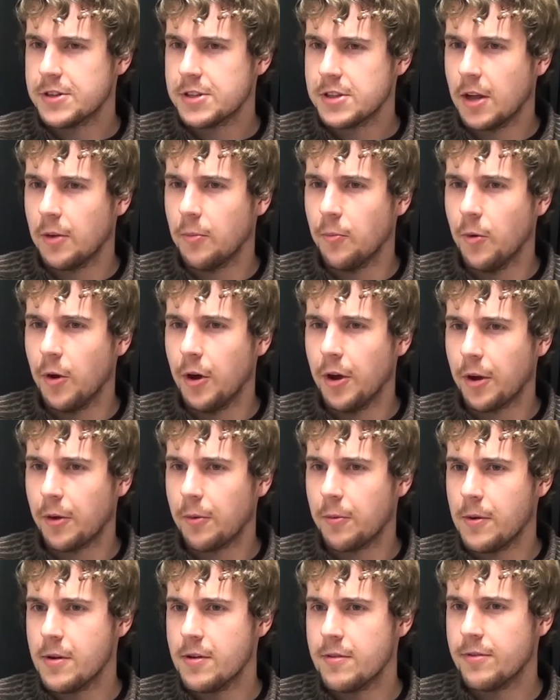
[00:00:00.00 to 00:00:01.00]
stunt work
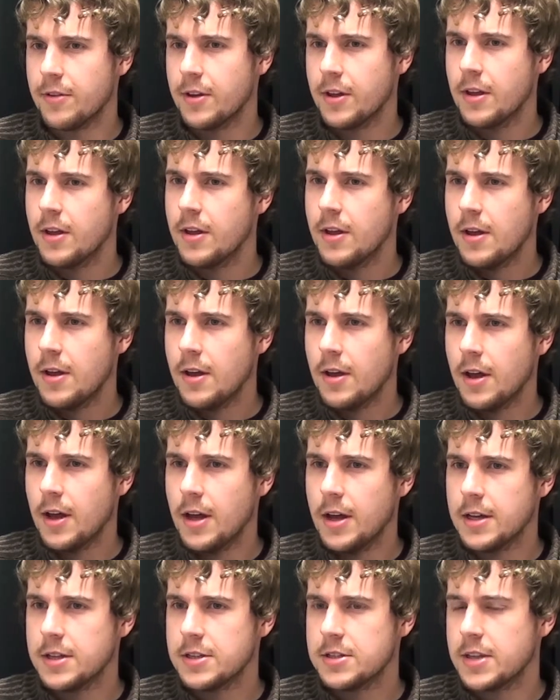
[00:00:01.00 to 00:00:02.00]
with
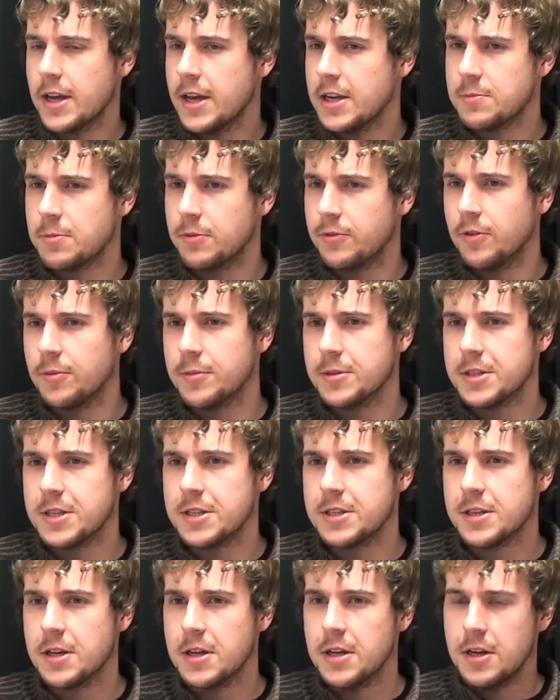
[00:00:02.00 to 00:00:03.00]
stage
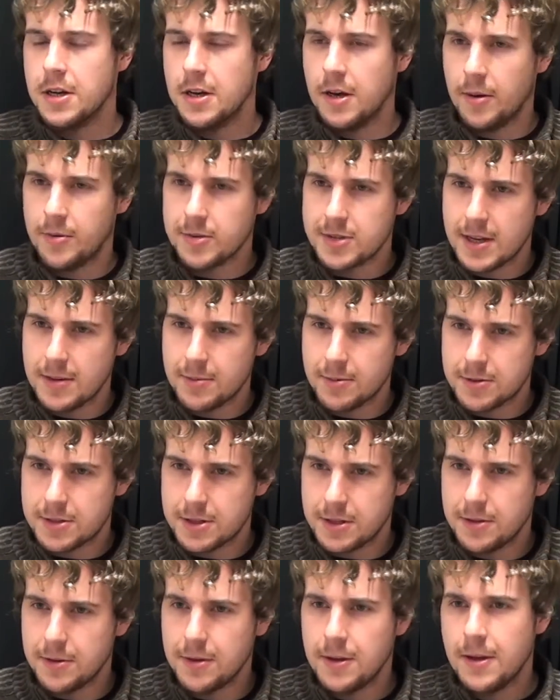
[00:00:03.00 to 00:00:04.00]
performances, I was able
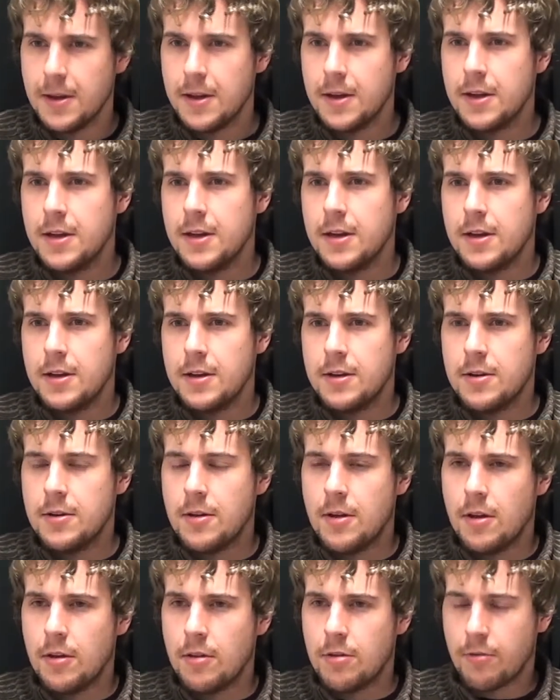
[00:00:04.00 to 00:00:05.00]
to
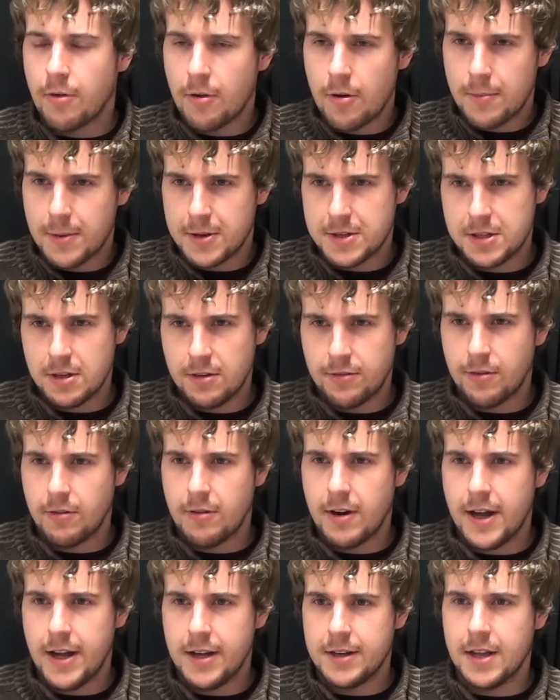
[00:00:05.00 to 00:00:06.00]
throw myself
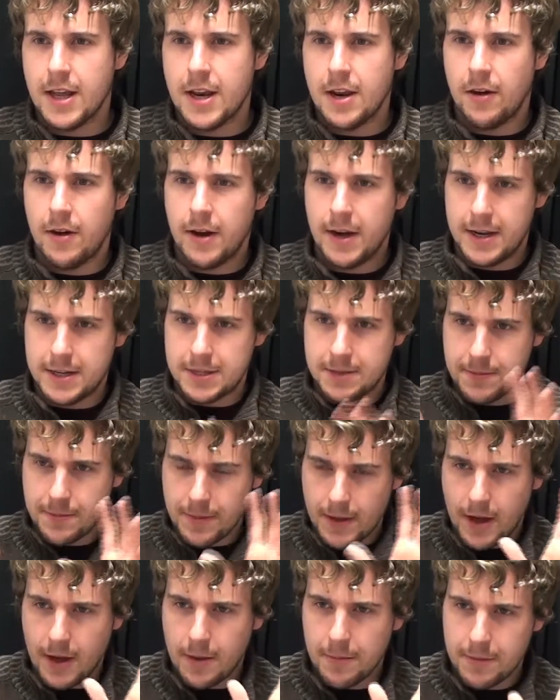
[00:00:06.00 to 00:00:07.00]
around and hide
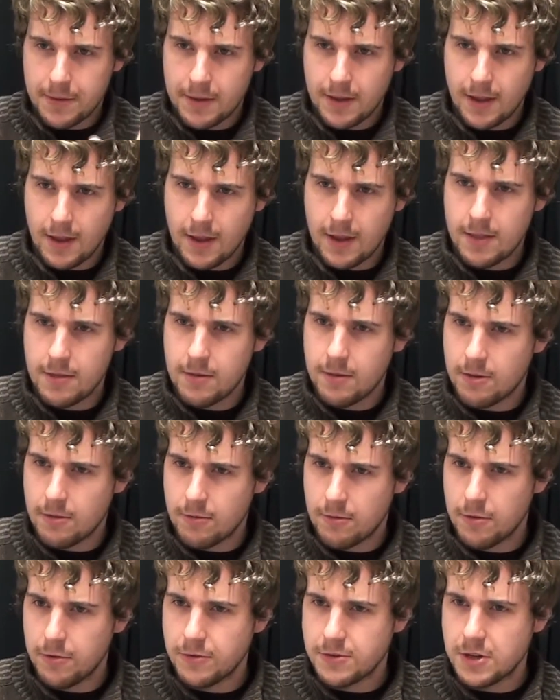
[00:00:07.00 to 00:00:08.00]
up in the
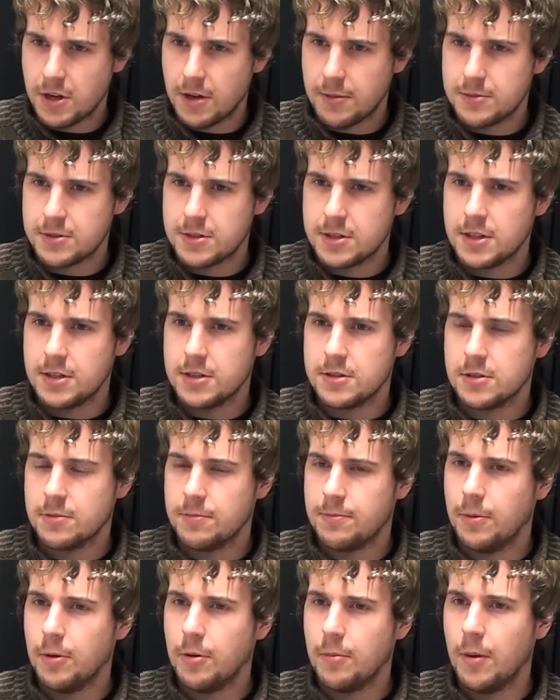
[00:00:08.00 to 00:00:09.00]
rooftops and
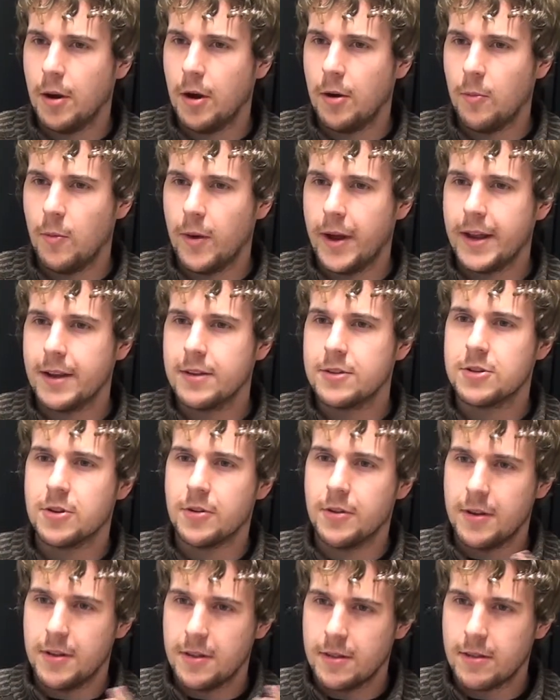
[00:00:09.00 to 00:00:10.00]
support my own weight
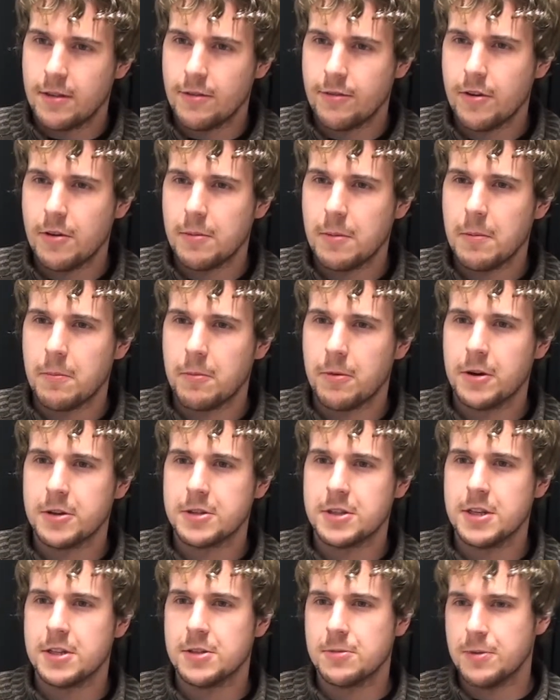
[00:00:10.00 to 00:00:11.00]
during the filming
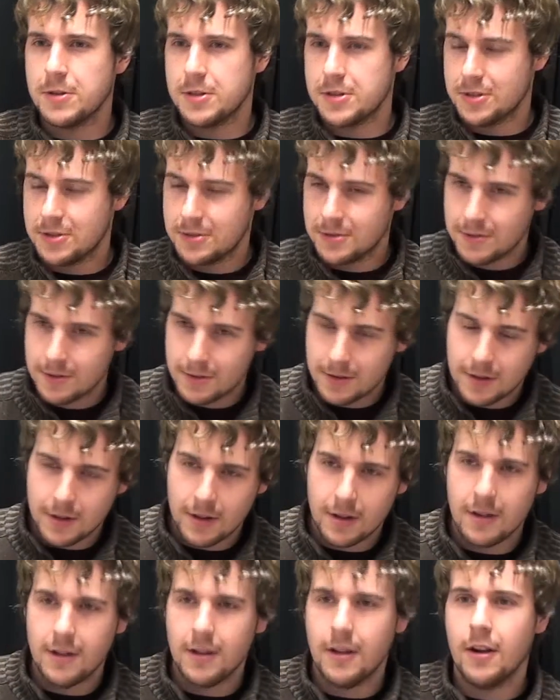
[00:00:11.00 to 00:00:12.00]
process, which
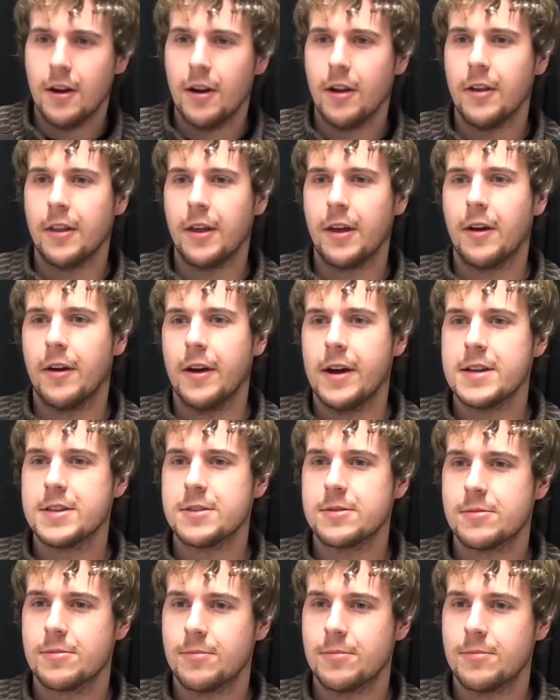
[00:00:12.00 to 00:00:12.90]
a lot of the guys